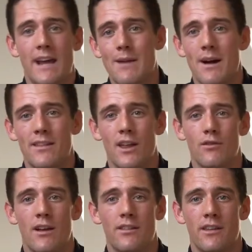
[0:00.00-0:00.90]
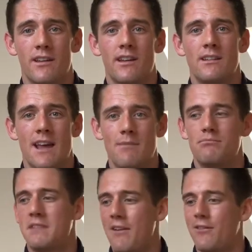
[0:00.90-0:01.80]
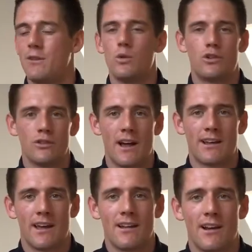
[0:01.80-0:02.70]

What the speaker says: Came out the other end thinking, yeah, definitely would do that again.